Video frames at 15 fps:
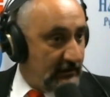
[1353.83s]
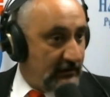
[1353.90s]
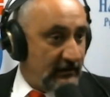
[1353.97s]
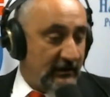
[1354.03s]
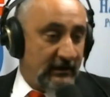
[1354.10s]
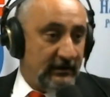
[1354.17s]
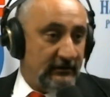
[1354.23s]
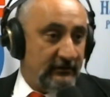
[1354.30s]

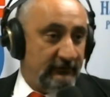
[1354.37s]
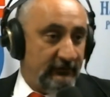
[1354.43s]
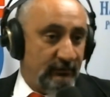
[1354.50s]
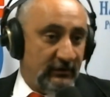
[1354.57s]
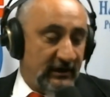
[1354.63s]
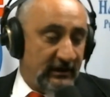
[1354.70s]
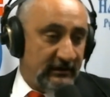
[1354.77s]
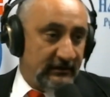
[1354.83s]
And if you
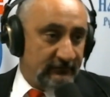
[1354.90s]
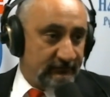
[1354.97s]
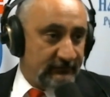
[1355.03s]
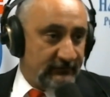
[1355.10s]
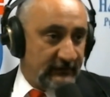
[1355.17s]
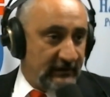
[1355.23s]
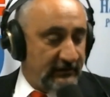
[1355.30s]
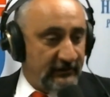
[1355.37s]
buy it,
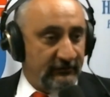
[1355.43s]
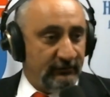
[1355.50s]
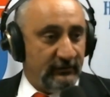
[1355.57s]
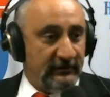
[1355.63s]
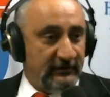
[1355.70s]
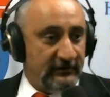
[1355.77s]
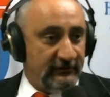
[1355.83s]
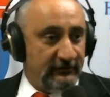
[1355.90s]
it is
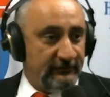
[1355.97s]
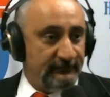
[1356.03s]
what it is.